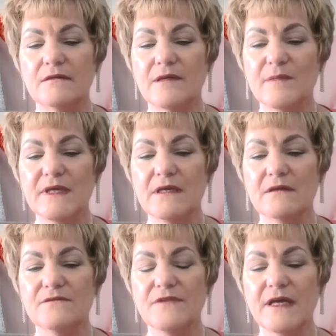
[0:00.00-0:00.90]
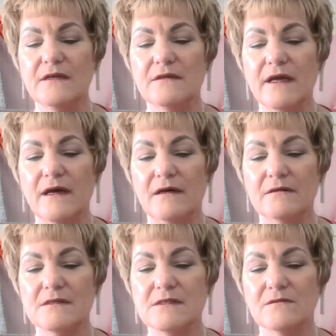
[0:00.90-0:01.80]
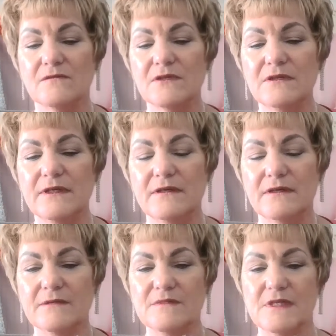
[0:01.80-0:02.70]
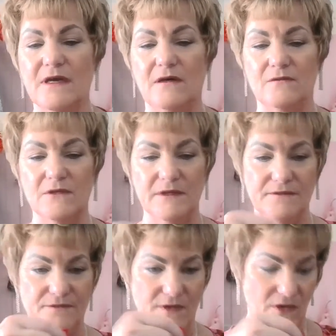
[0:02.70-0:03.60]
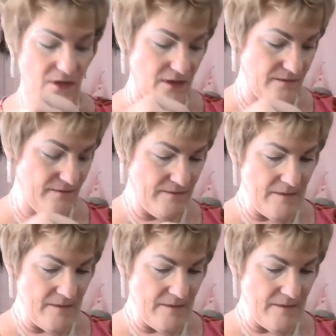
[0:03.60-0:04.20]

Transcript: Let me get it fanned out because it really comes out really far.